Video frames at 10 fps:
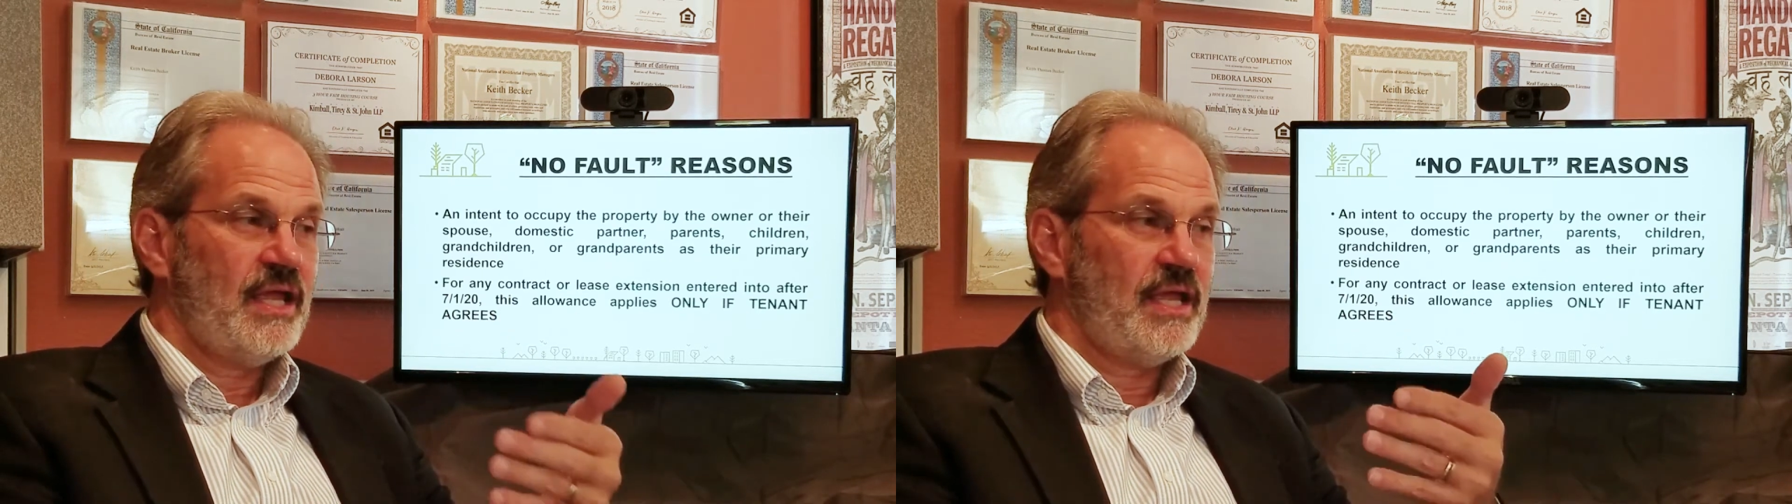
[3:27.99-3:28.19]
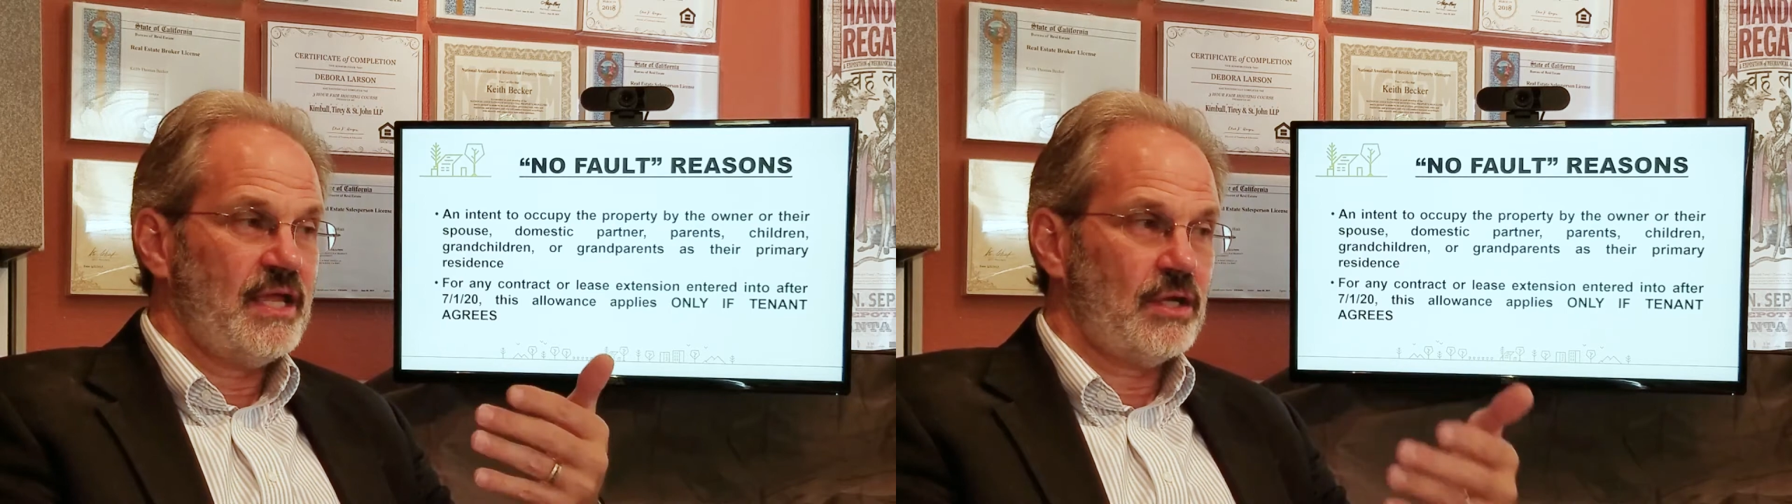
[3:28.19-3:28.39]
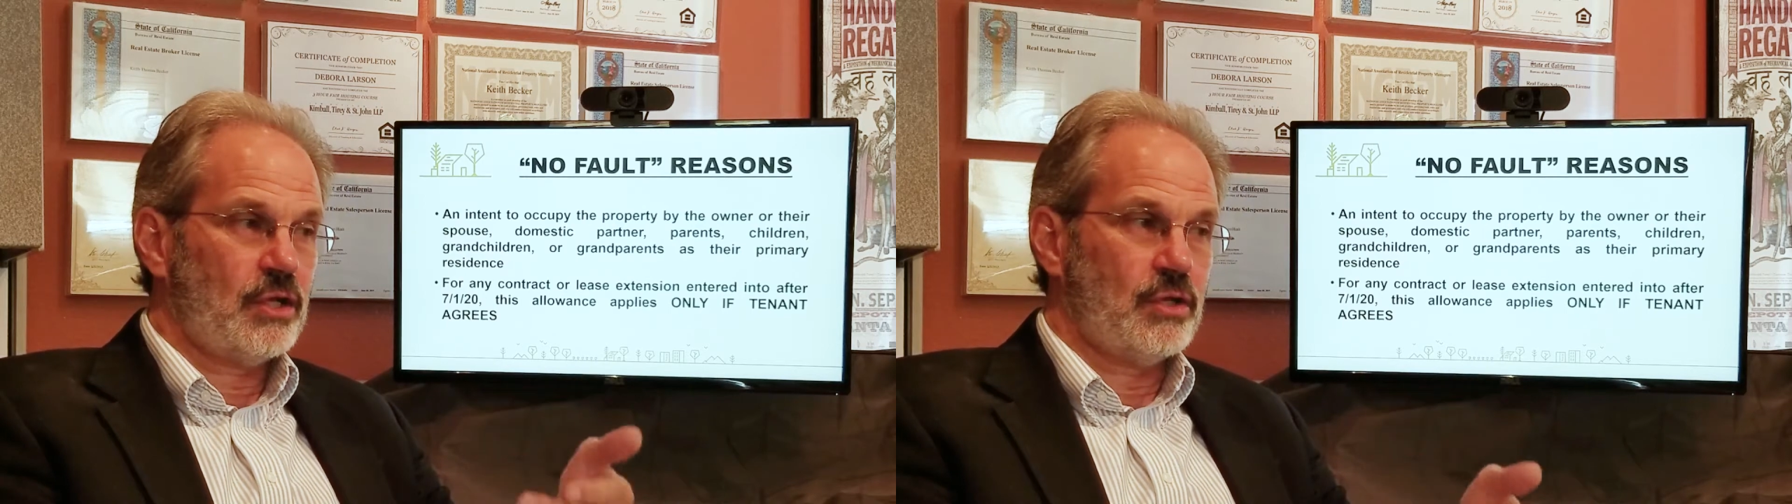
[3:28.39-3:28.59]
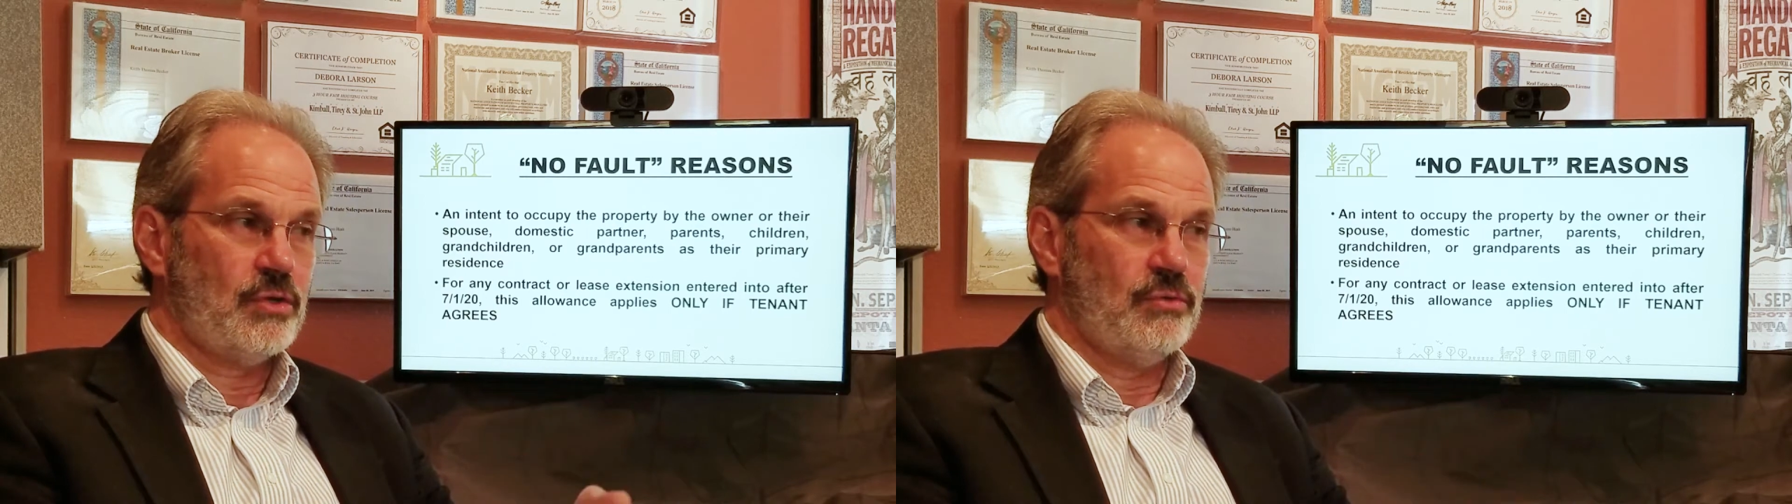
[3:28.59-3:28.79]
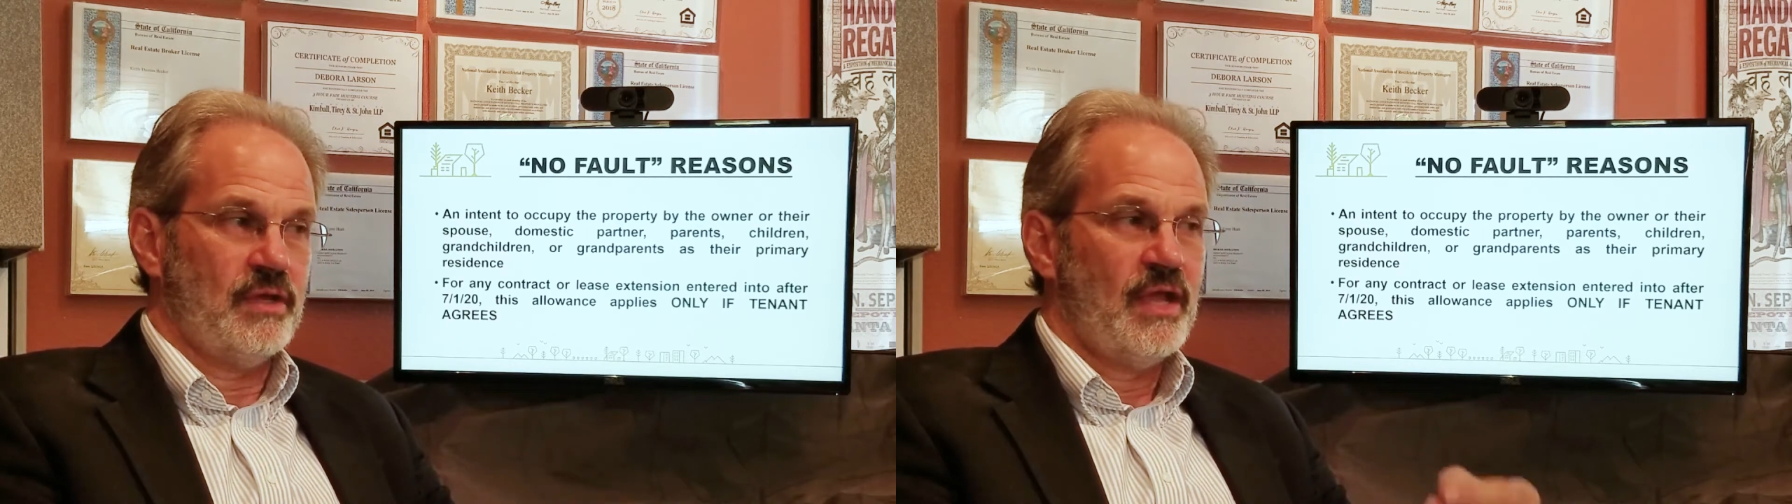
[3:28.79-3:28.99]

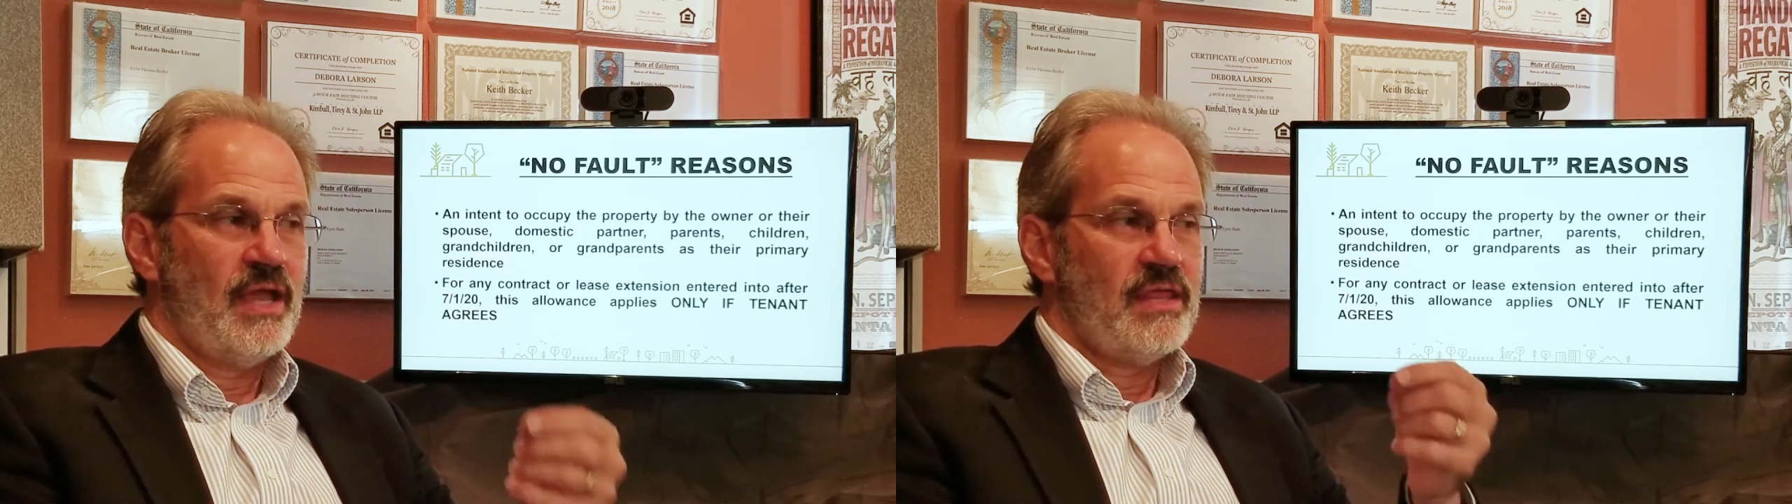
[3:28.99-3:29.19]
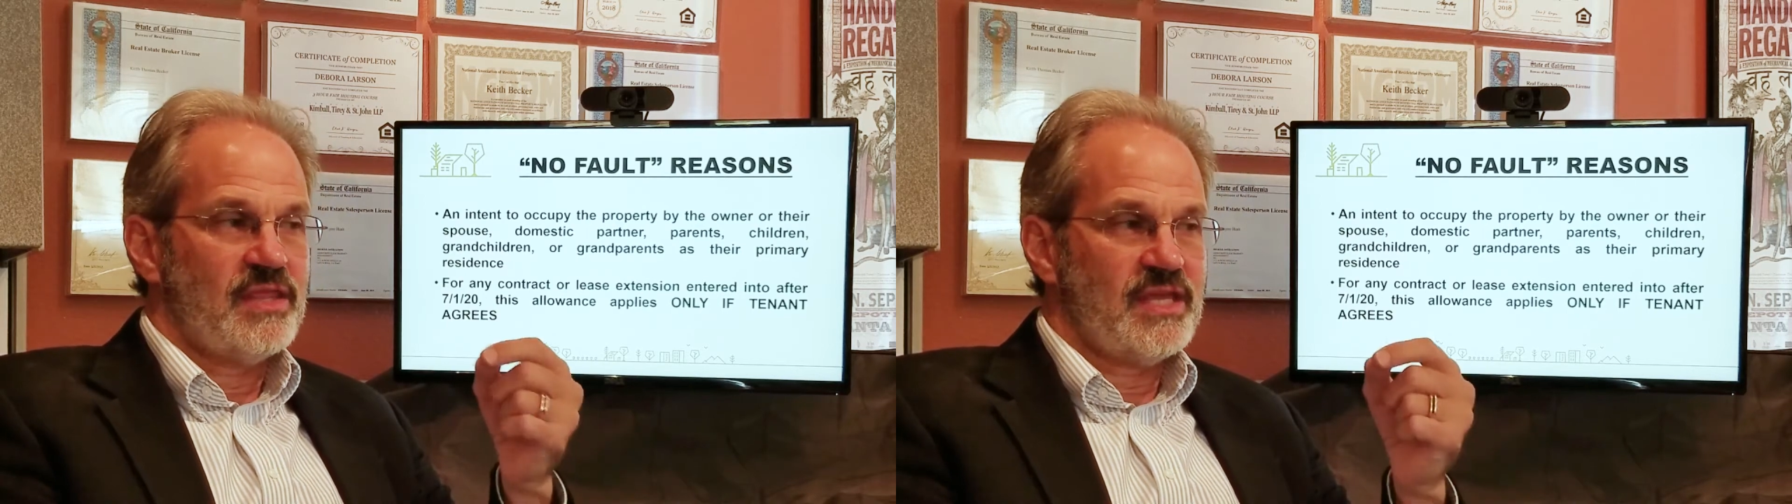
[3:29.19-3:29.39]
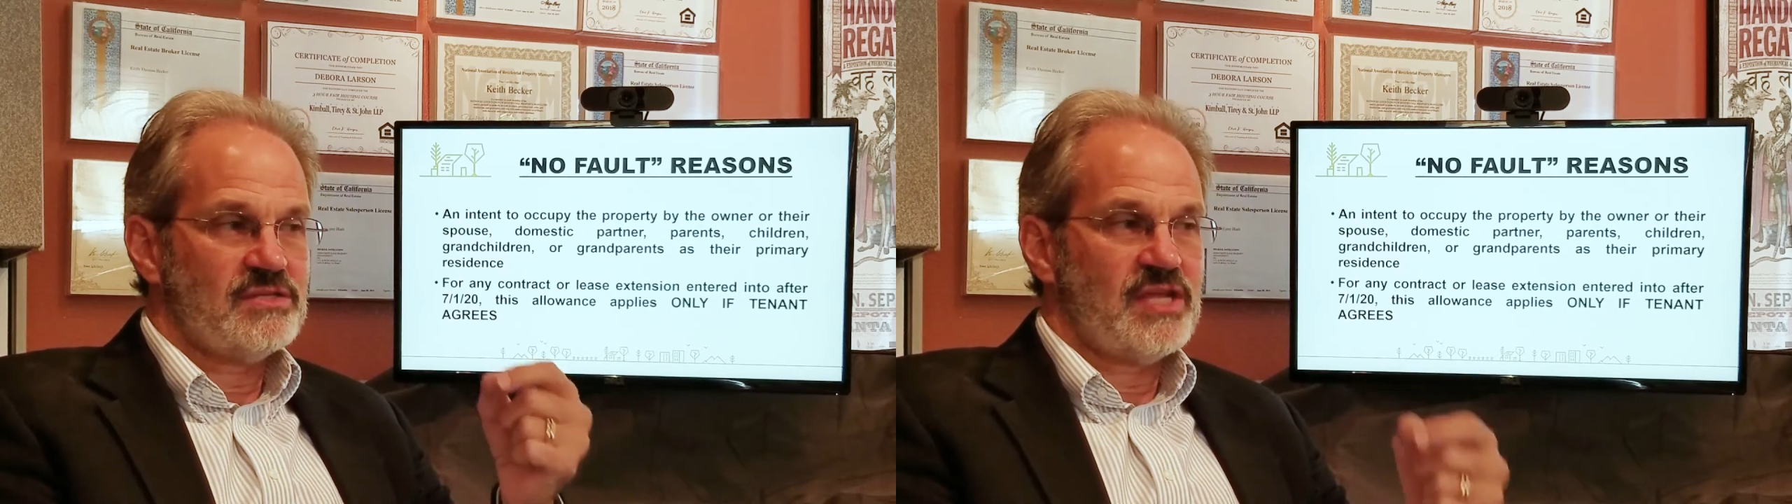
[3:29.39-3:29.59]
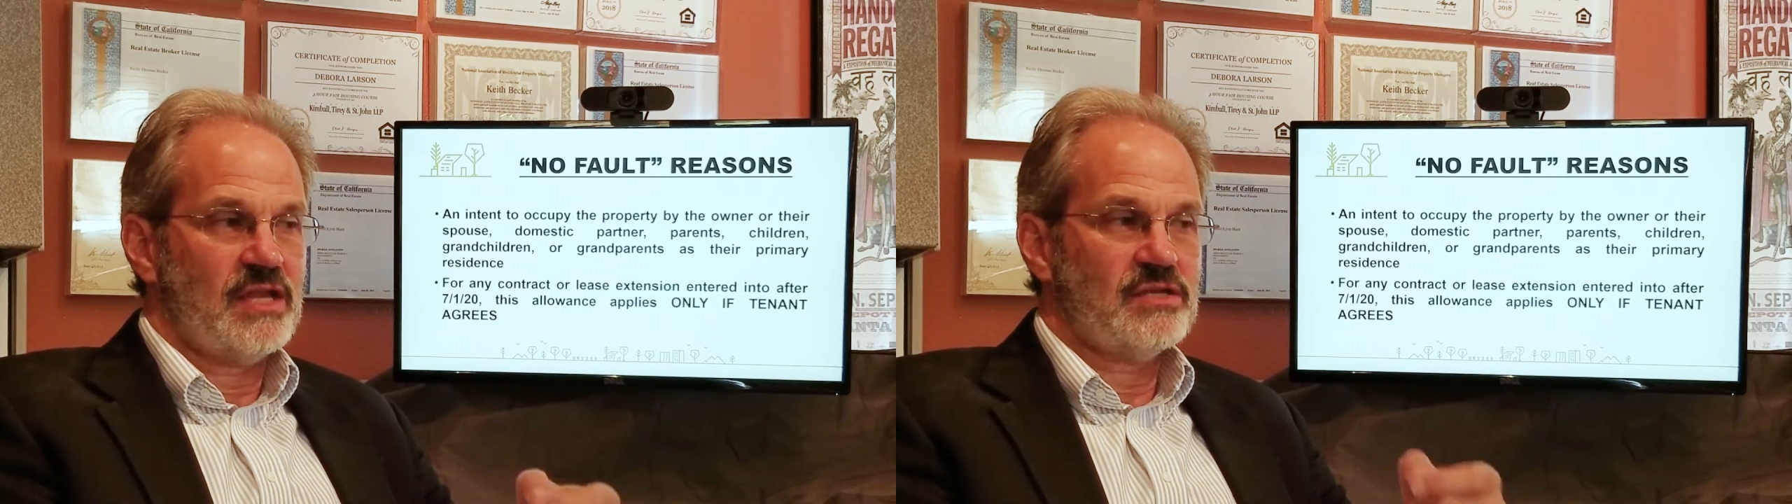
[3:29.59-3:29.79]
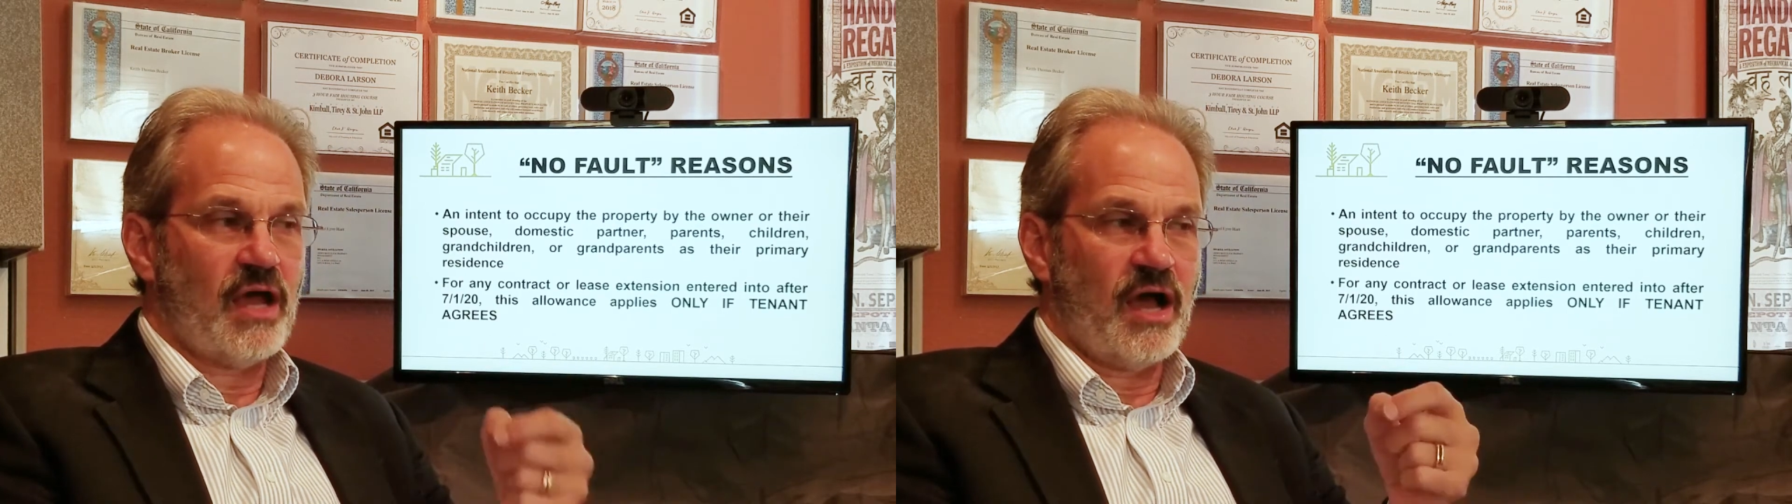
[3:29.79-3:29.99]
include the intent to